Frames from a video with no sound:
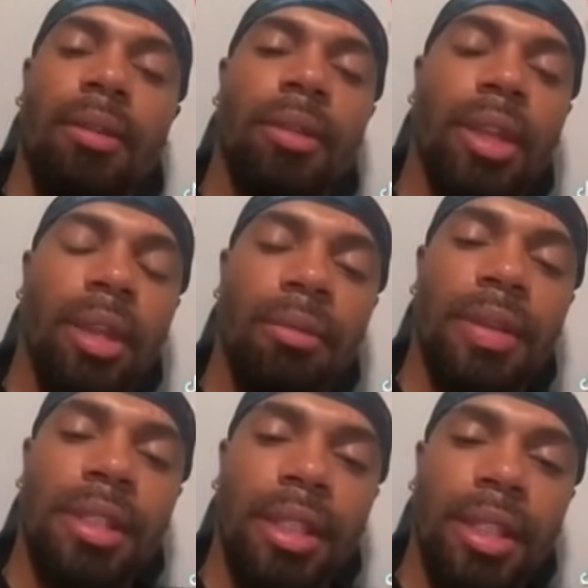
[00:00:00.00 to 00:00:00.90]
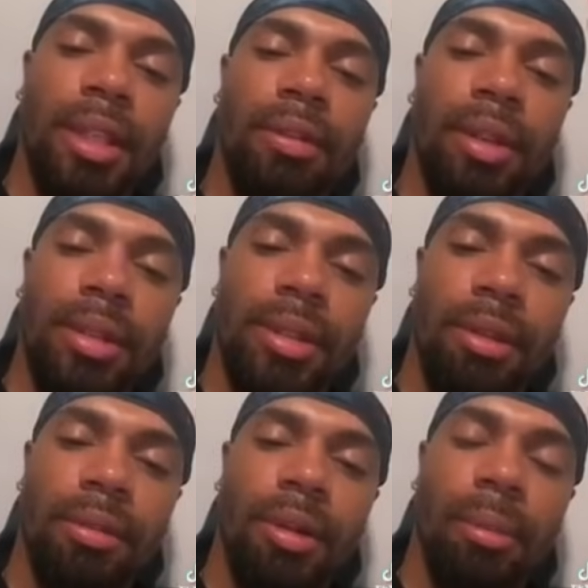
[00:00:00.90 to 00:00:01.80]
if you keep physically giving
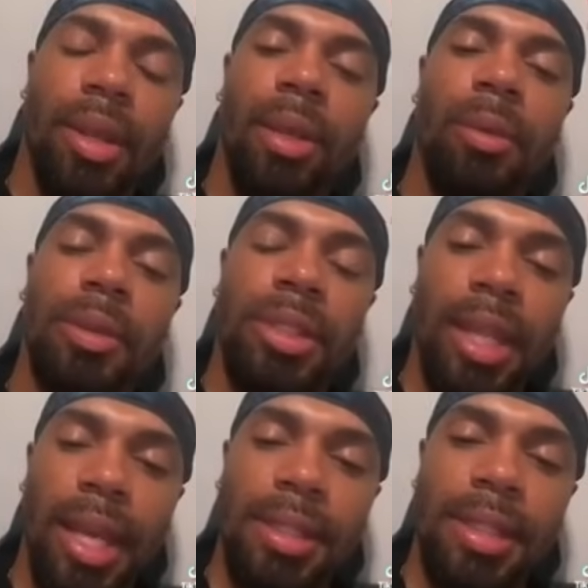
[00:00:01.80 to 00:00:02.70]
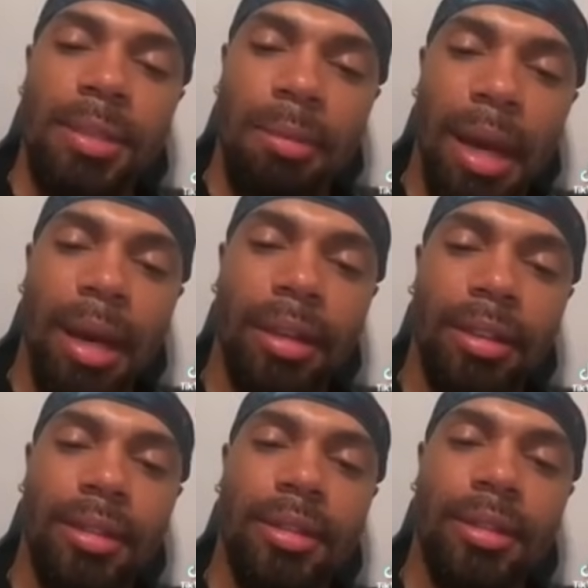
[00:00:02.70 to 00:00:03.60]
yourself up, he will change his mind.